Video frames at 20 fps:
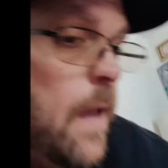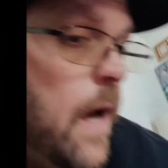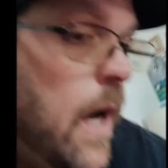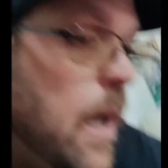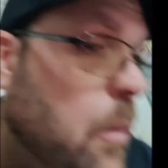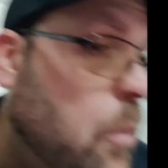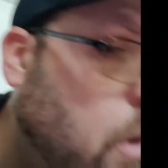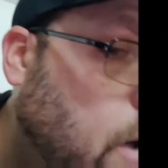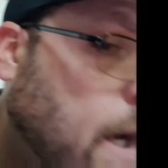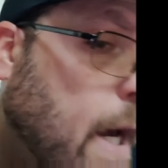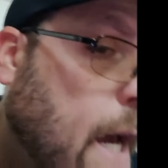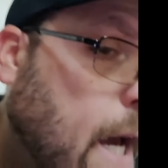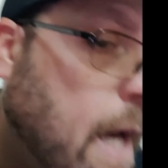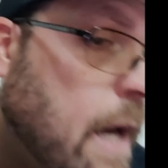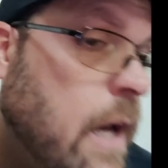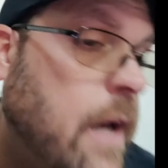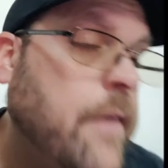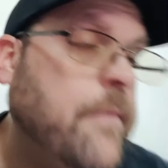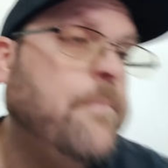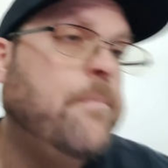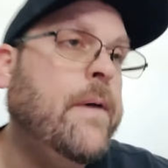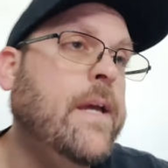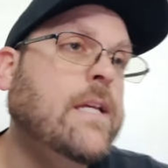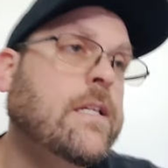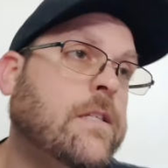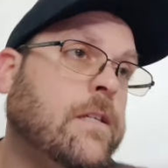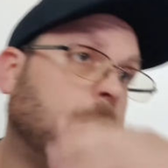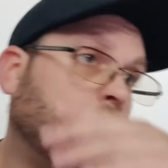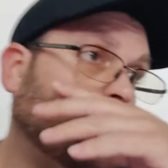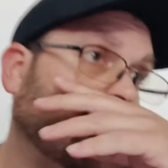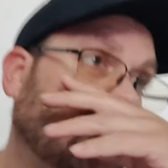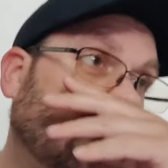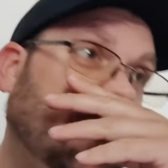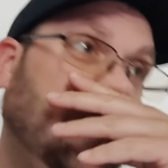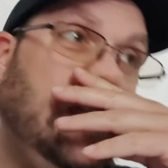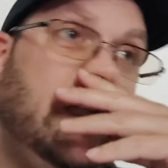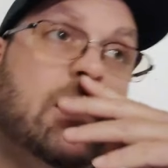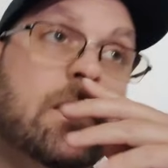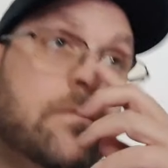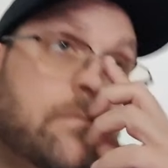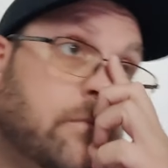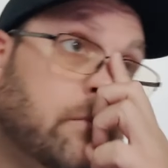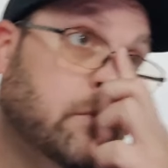I will have basically